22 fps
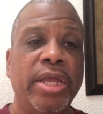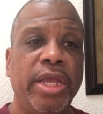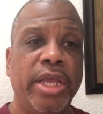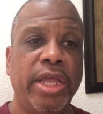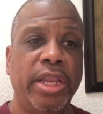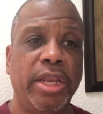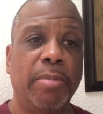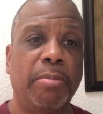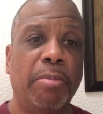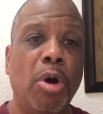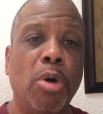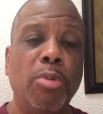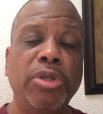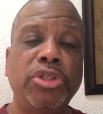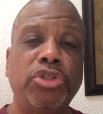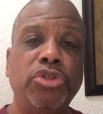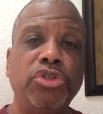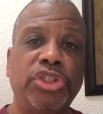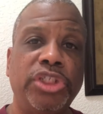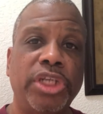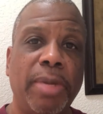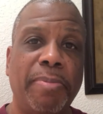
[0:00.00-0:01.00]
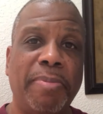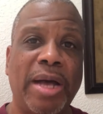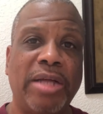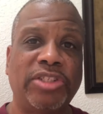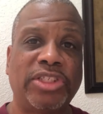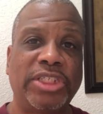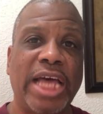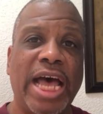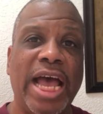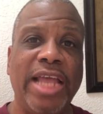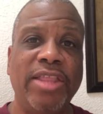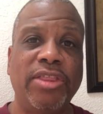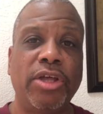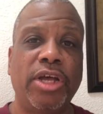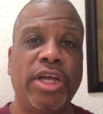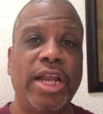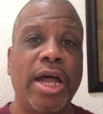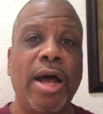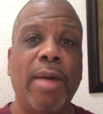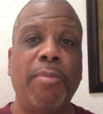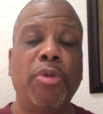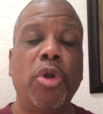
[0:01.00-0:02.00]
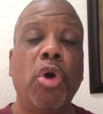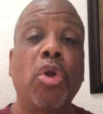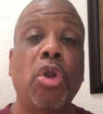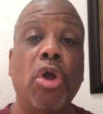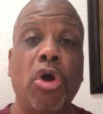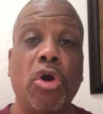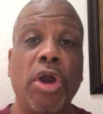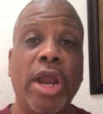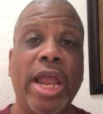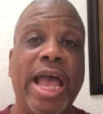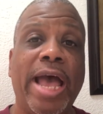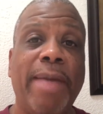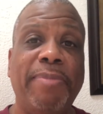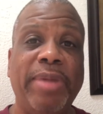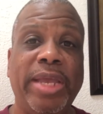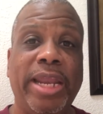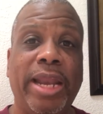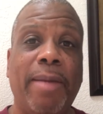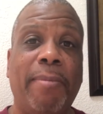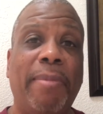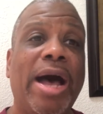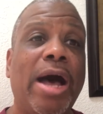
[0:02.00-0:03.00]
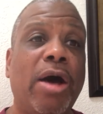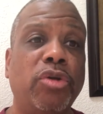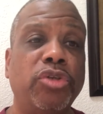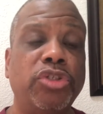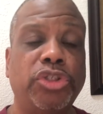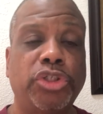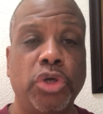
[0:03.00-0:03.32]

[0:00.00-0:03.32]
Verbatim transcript: And the moment you step outside that, I'm no longer happy and I'm out.